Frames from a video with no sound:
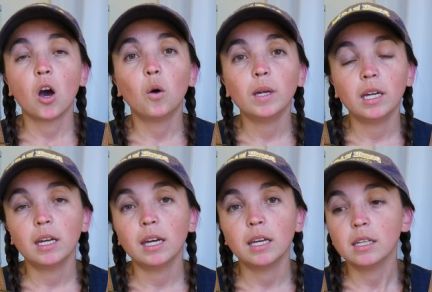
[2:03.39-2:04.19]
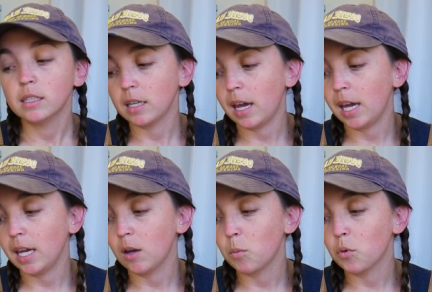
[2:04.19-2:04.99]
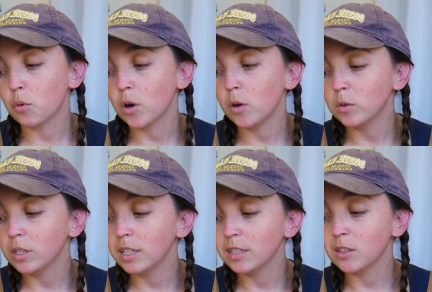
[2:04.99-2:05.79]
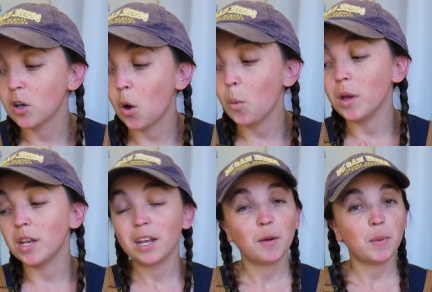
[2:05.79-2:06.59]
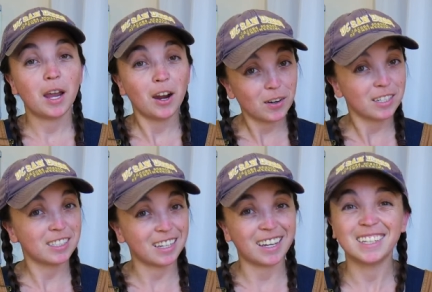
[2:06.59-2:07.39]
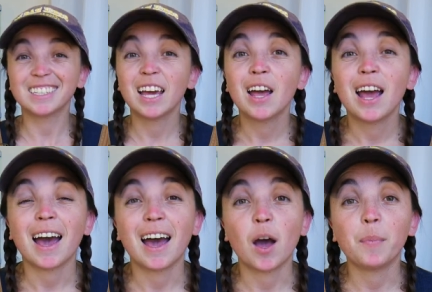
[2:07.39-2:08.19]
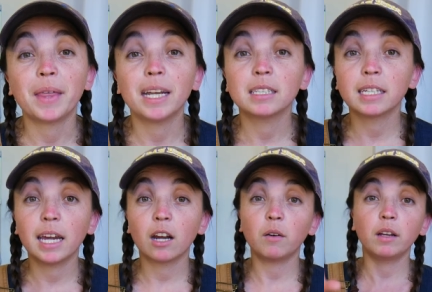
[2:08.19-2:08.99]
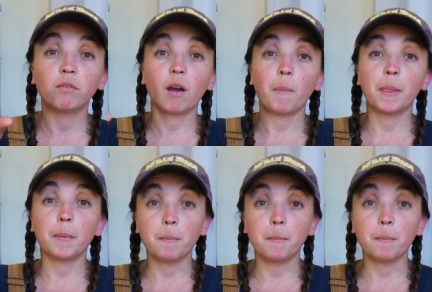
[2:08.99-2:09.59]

OE is a protozoan parasite um, that is carried from the